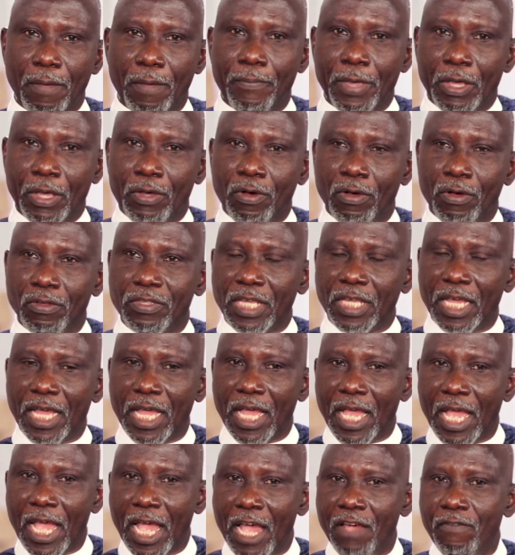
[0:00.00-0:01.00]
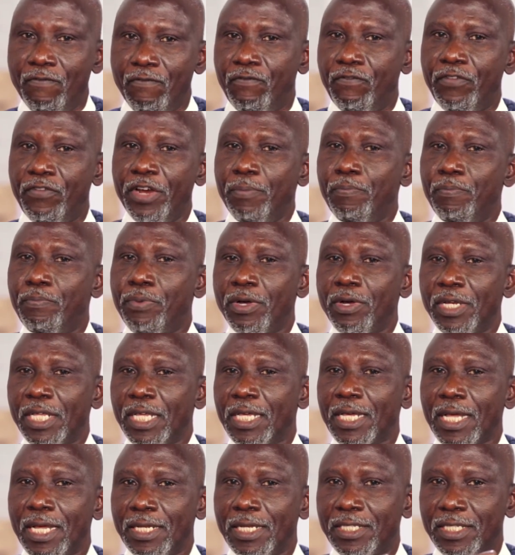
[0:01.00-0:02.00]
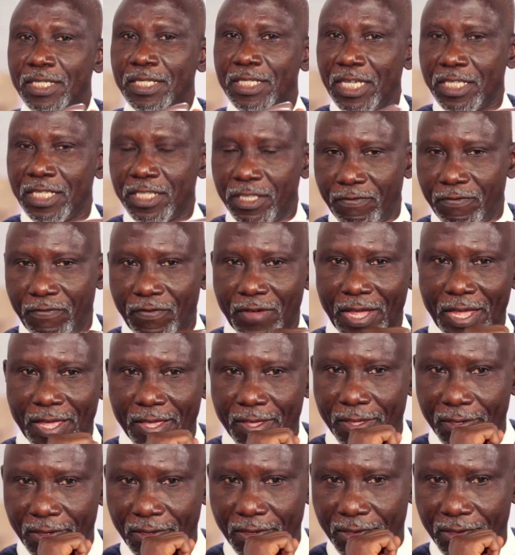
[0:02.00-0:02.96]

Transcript: Because everybody can testify